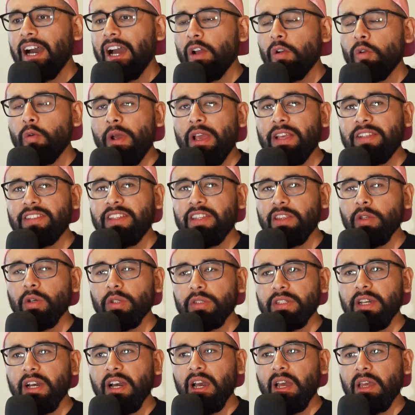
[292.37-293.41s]
I wasted
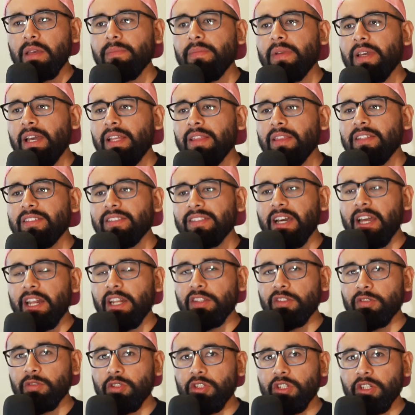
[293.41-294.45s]
no time and
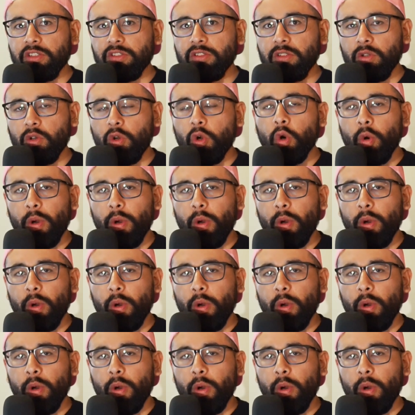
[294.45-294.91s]
decided to just